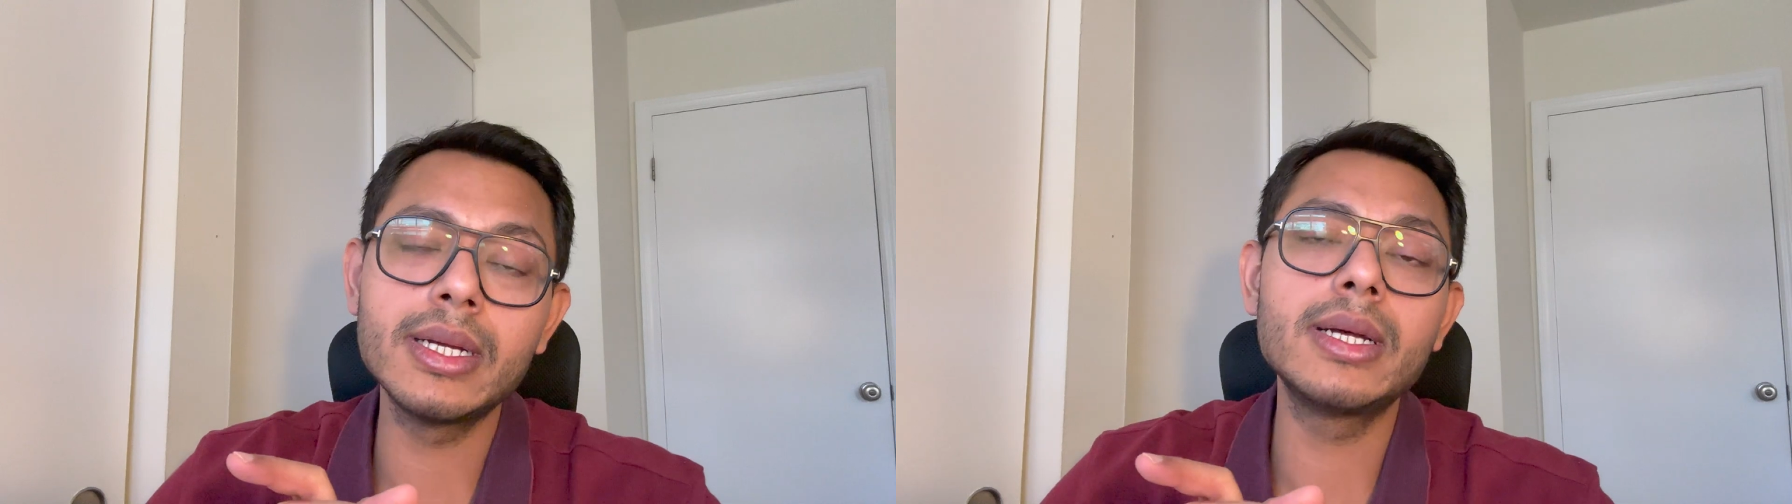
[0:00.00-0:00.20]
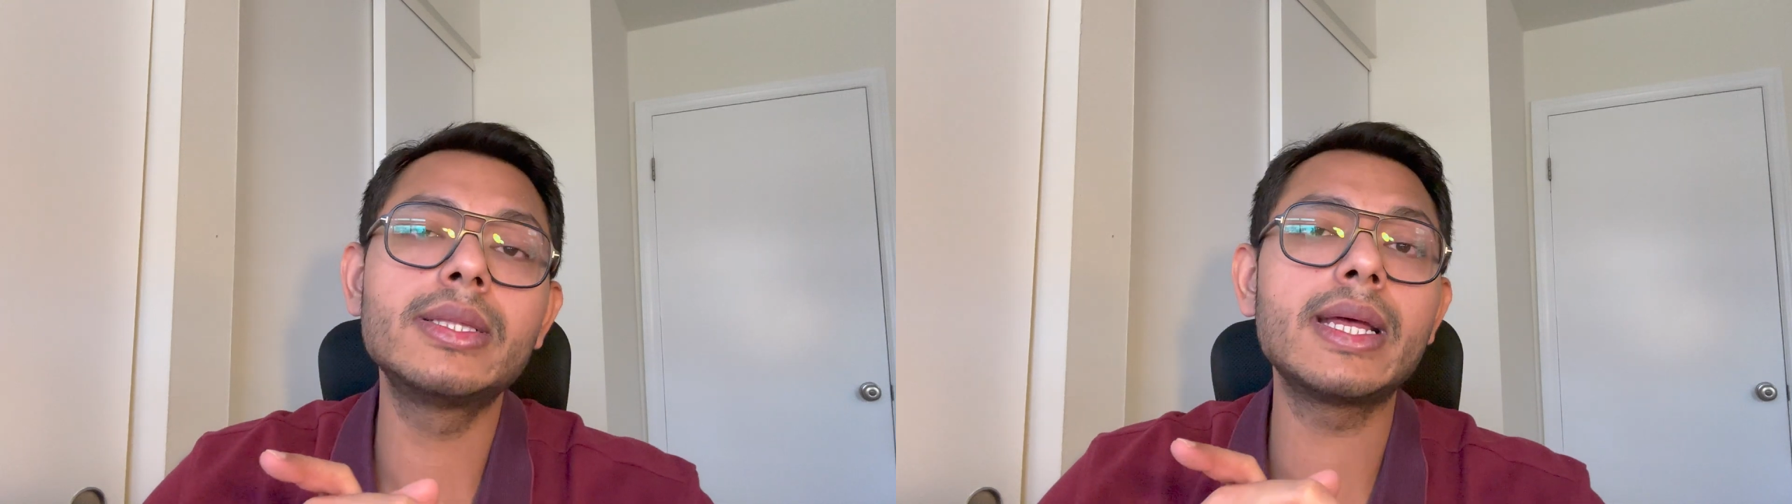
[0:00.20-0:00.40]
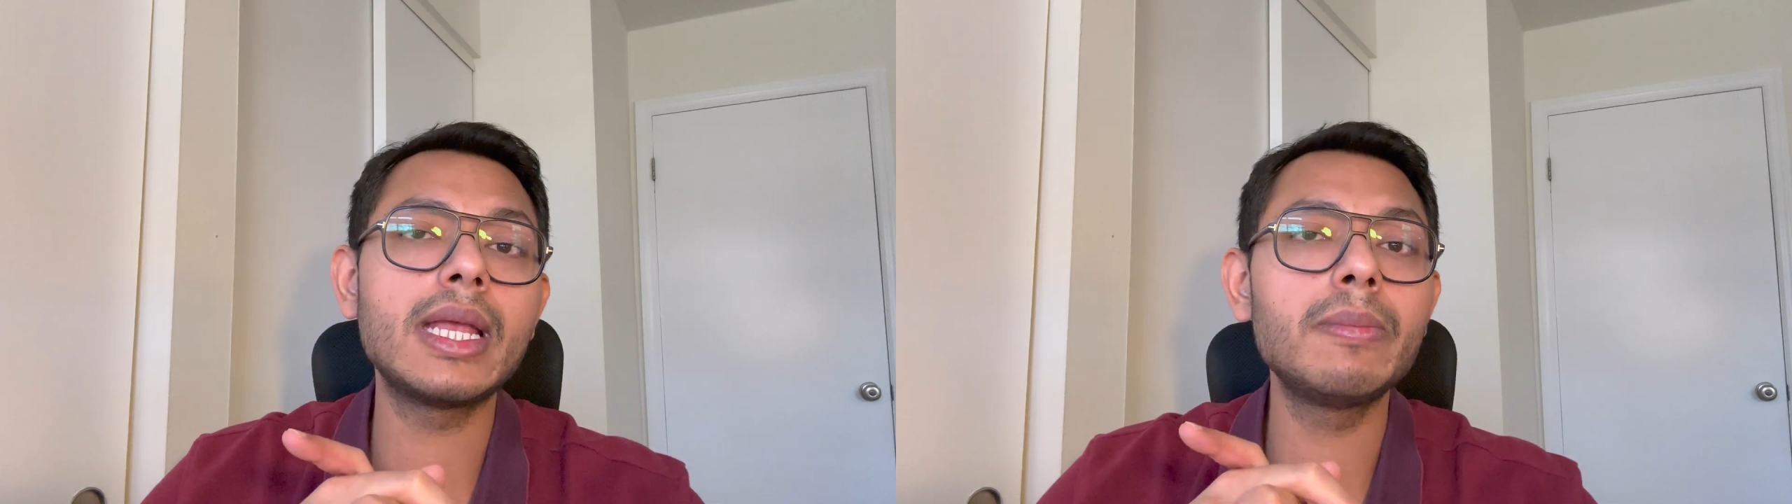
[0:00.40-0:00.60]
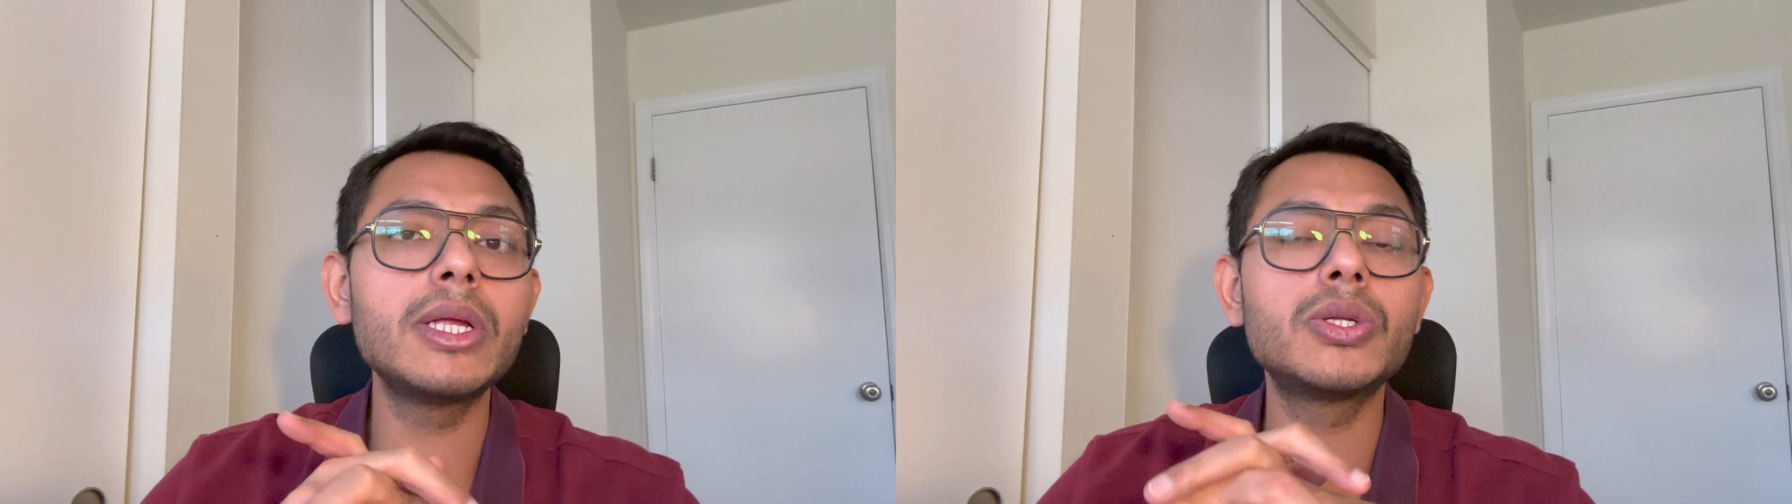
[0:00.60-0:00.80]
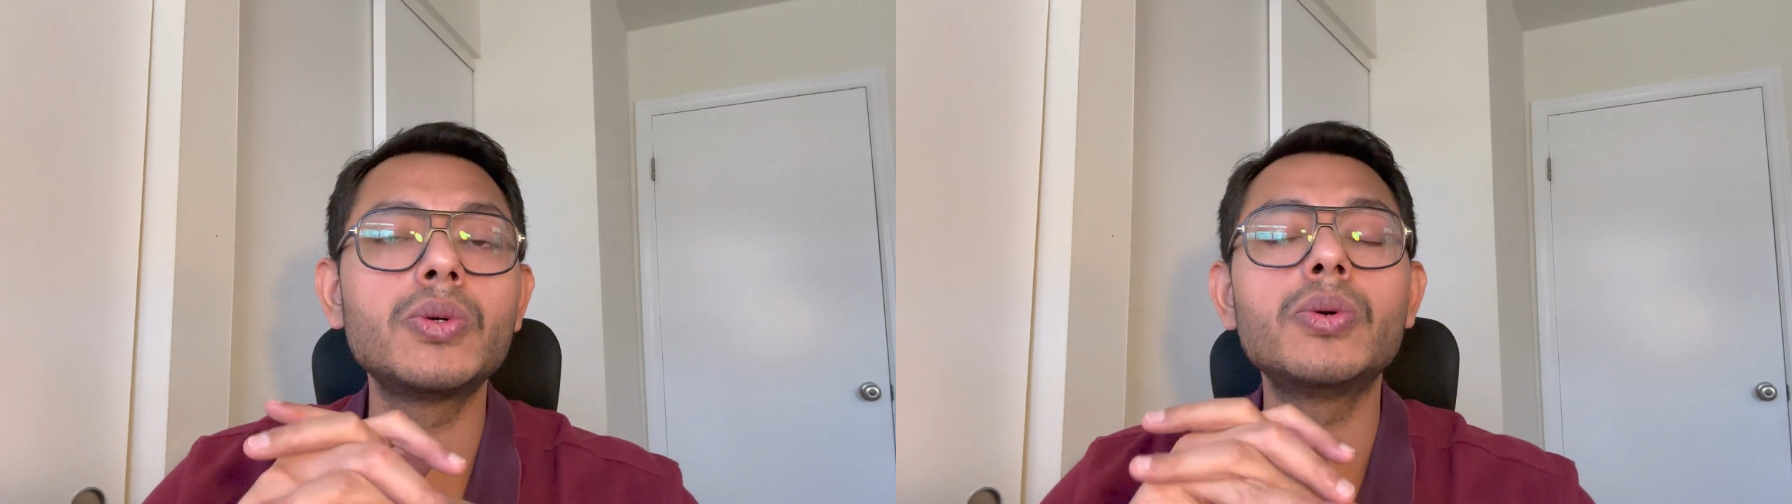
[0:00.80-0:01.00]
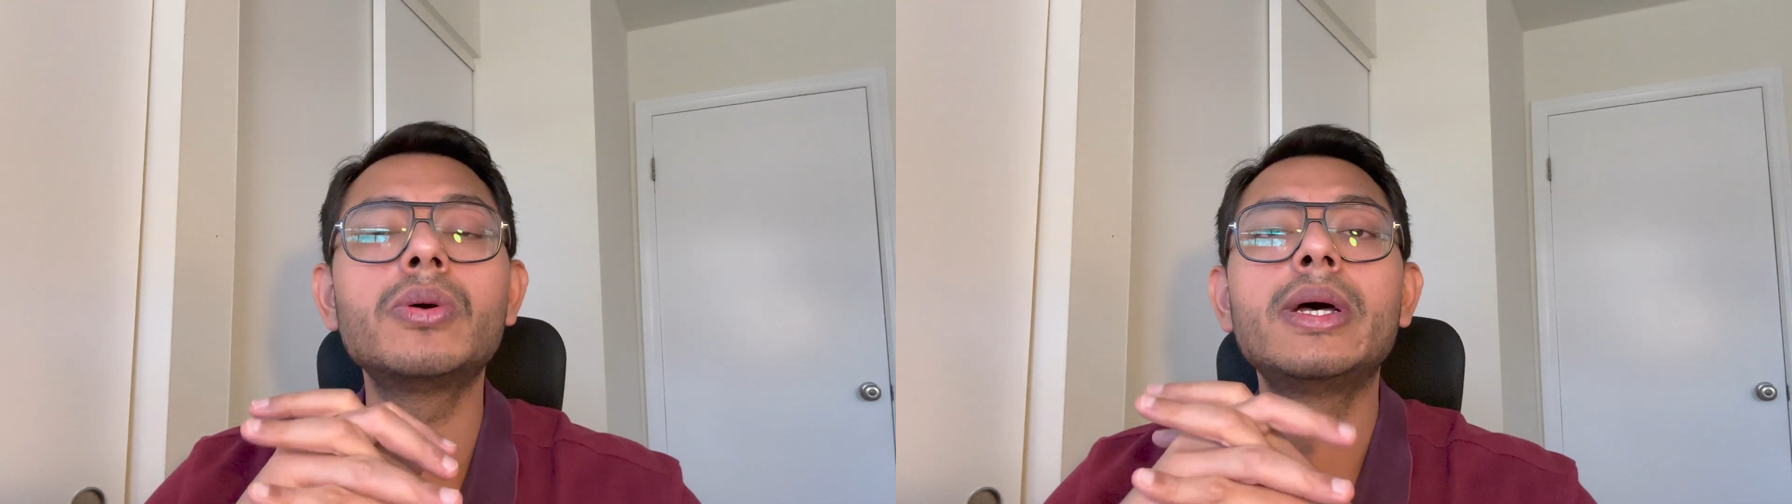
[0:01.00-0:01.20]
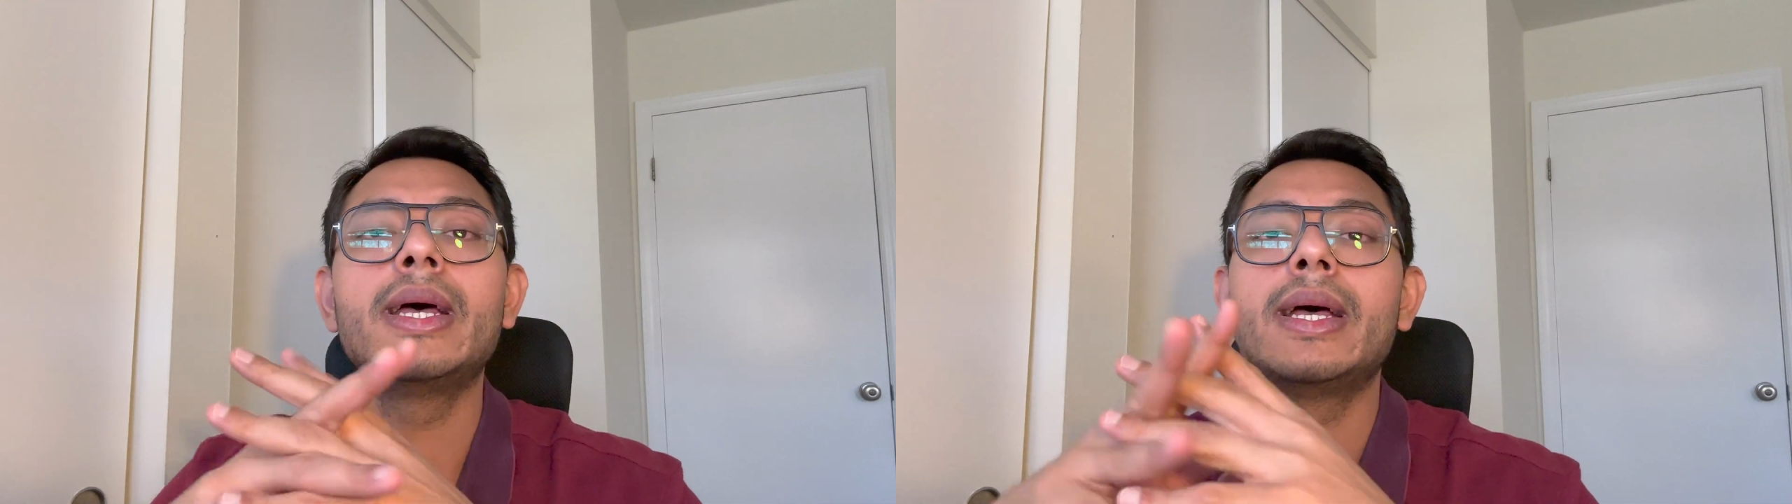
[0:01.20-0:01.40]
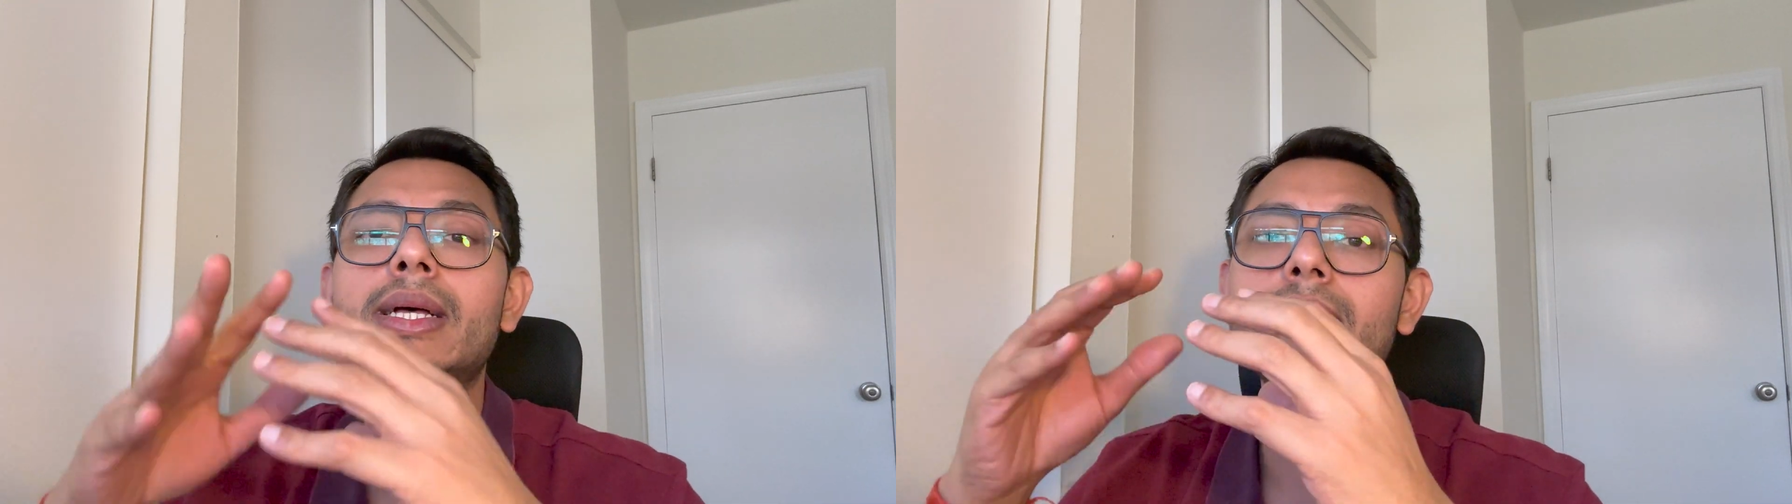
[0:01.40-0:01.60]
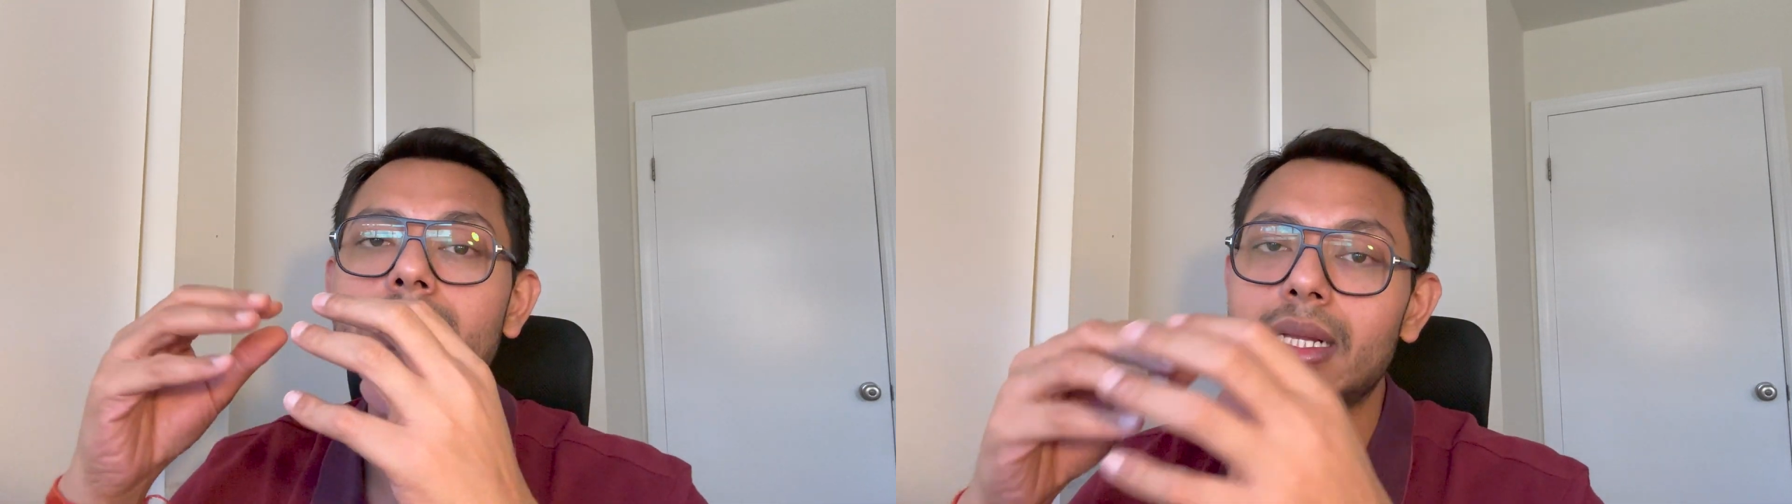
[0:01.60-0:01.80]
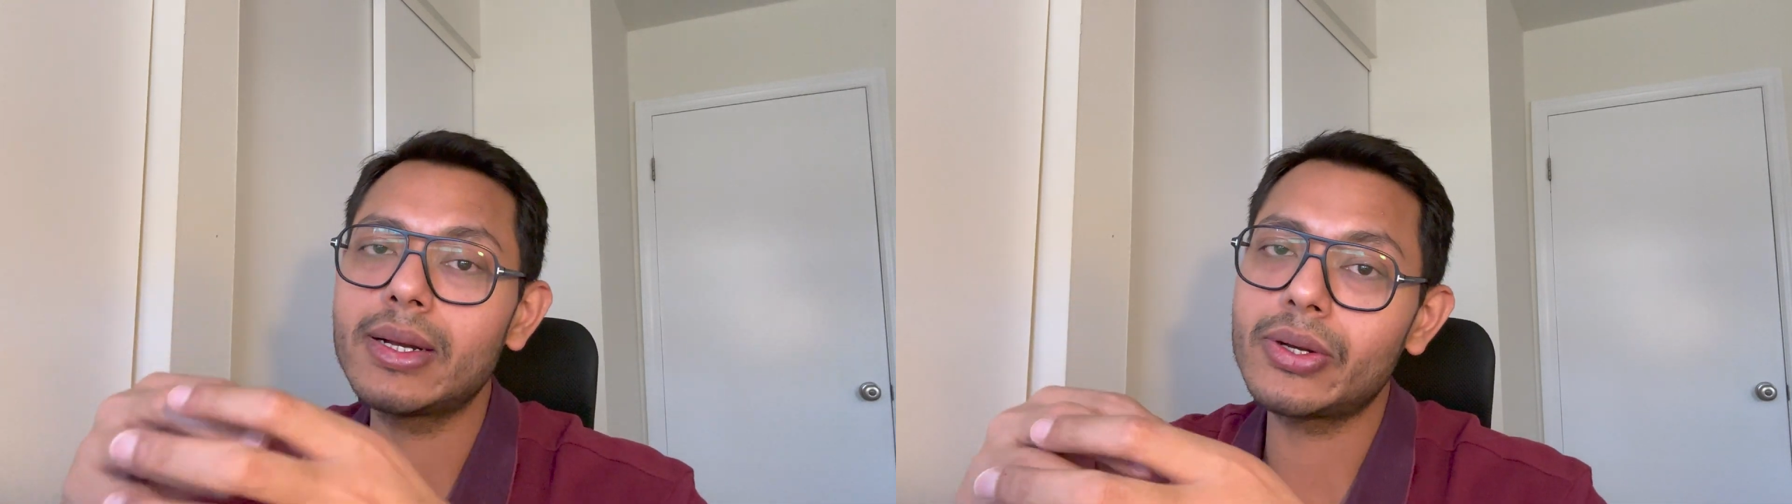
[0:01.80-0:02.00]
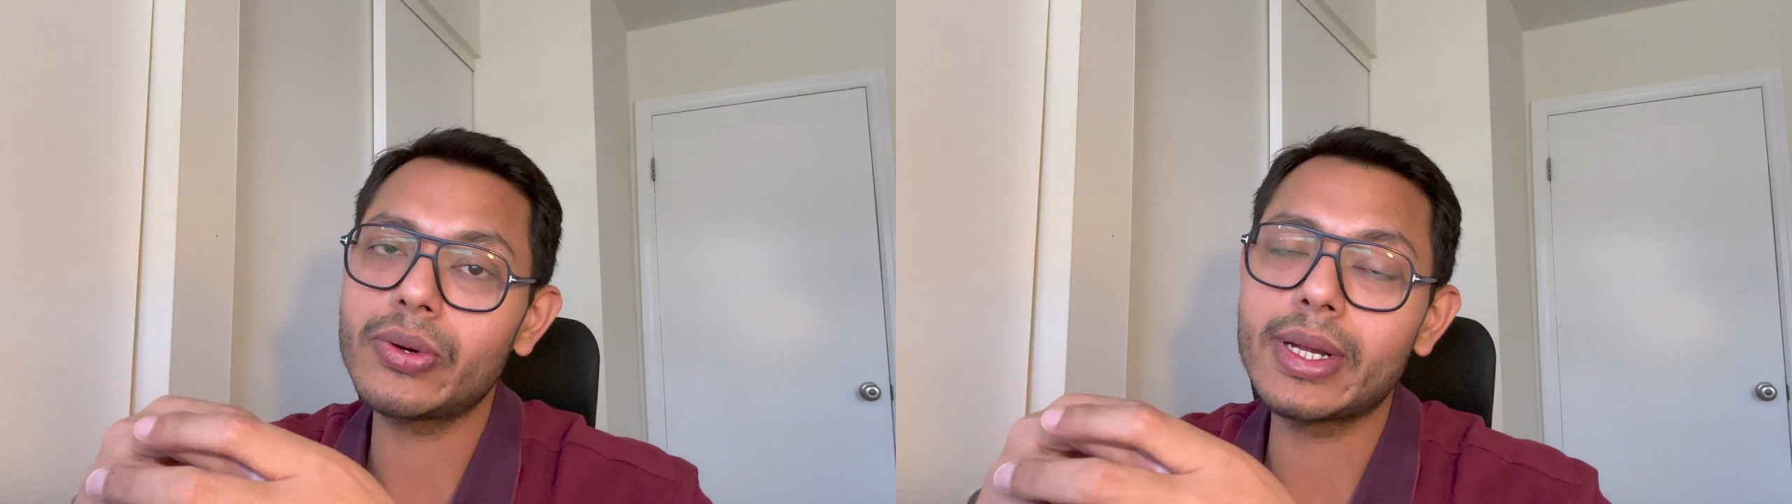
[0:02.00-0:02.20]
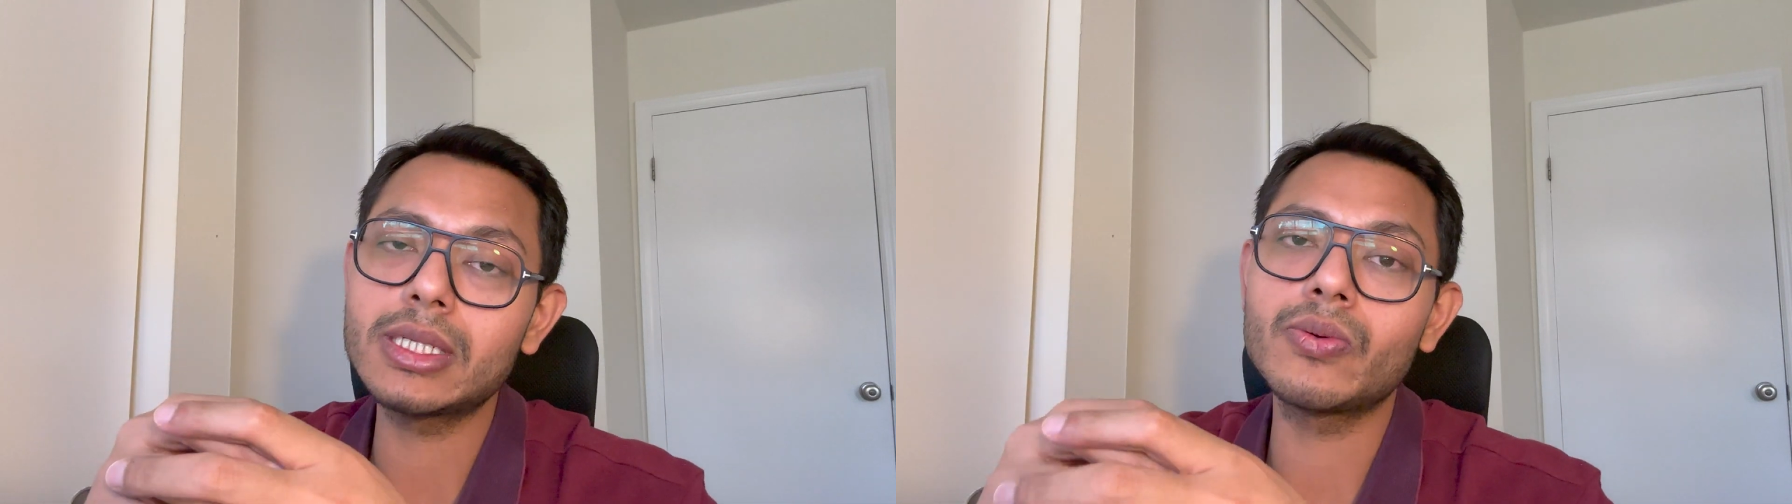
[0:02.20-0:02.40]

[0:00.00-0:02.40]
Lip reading: the EB2 is still retrogressed